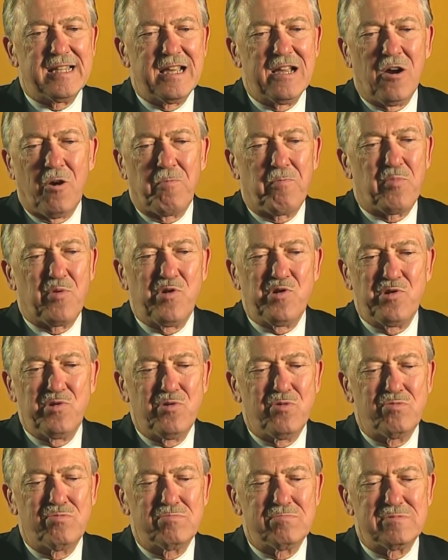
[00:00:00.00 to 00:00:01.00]
to help
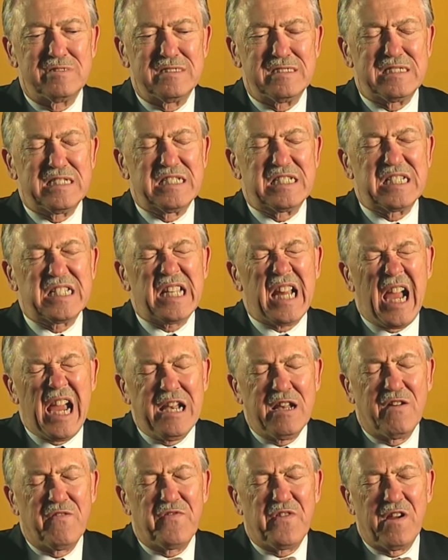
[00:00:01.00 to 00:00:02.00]
Purdue. It's a
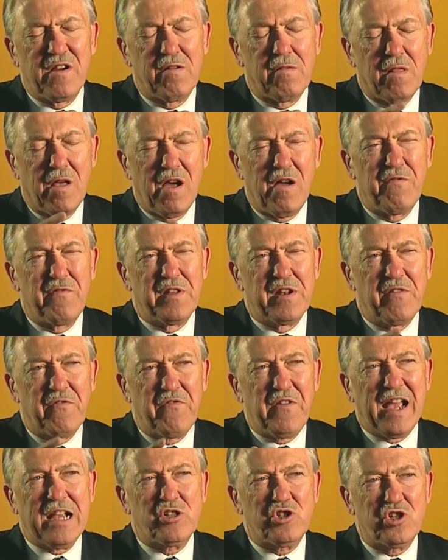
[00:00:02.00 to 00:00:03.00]
sign of their love and
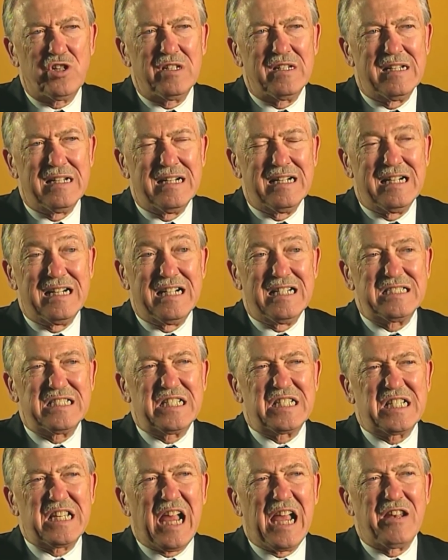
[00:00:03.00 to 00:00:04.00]
affection,
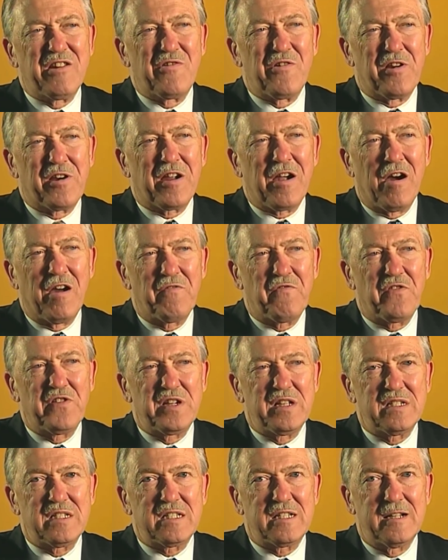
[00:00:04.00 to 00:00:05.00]
it's a sign of their
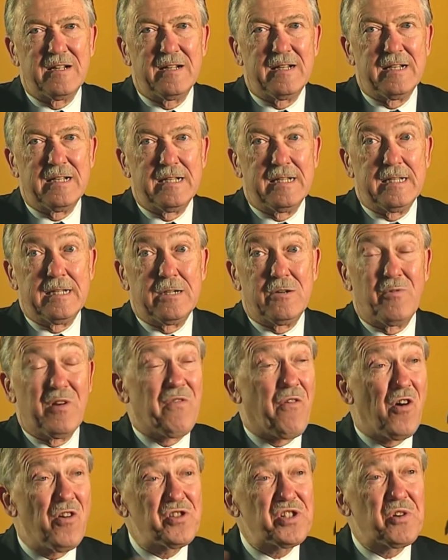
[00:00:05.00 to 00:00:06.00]
confidence.
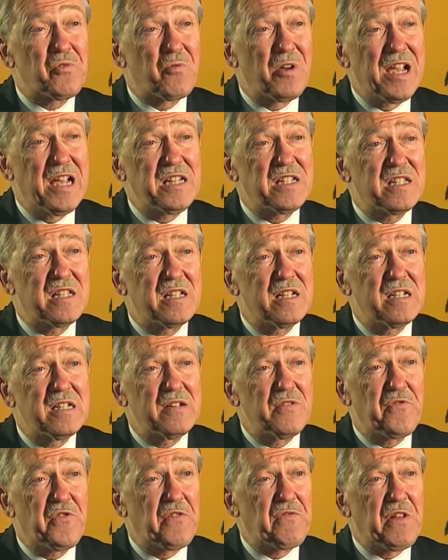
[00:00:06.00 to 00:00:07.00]
We've also raised
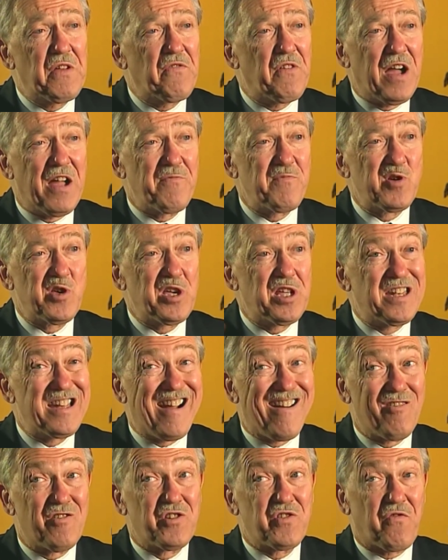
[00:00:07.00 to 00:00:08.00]
$55
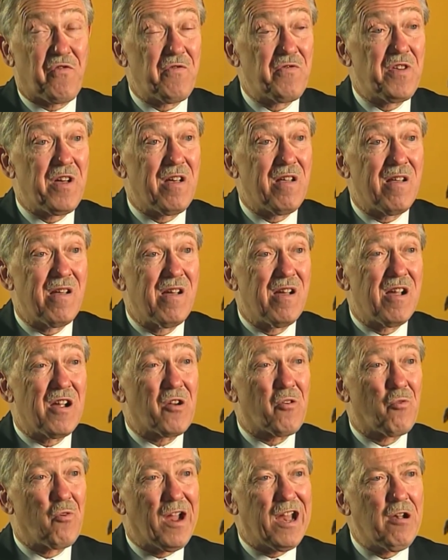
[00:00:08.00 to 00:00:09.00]
million from the
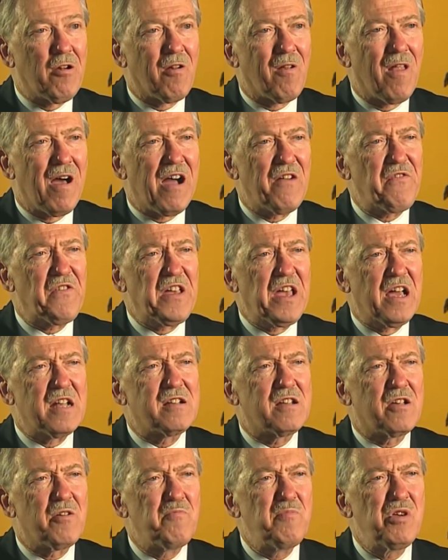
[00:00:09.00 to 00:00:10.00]
greater
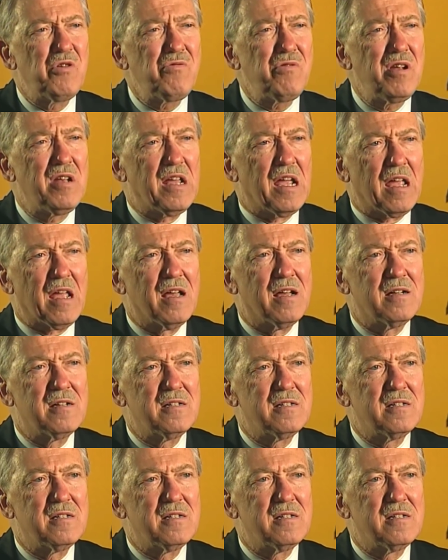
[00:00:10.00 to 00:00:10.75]
Lafayette community.